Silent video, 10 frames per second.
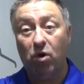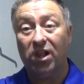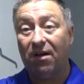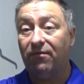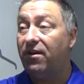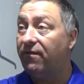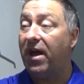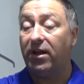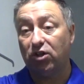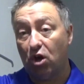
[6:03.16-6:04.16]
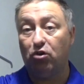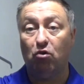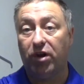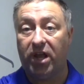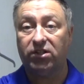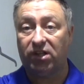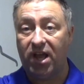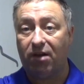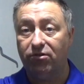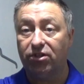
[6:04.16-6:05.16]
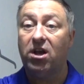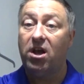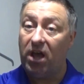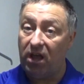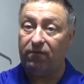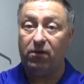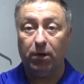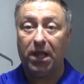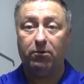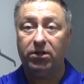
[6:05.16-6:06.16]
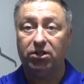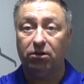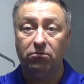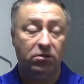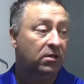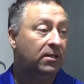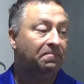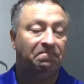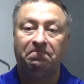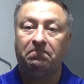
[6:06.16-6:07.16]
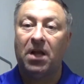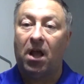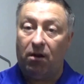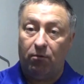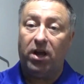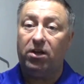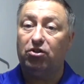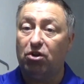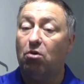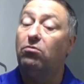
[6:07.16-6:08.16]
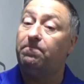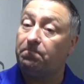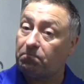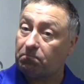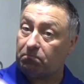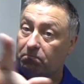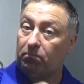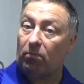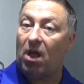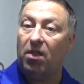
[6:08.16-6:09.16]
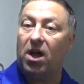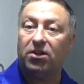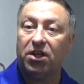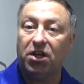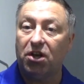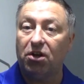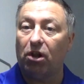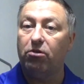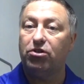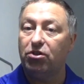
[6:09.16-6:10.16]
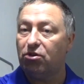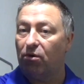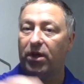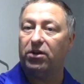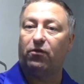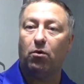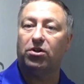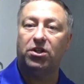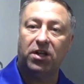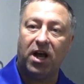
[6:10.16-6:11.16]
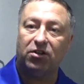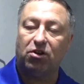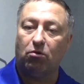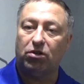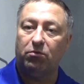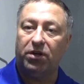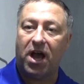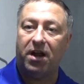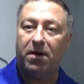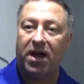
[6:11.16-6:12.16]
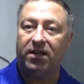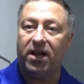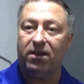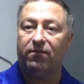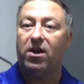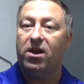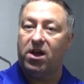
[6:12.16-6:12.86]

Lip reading: will have an effect on your next 3 arrows if you allow it to. Right, so that's in conclusion. So thanks for watching Darts Coaching with Dynamite Dave.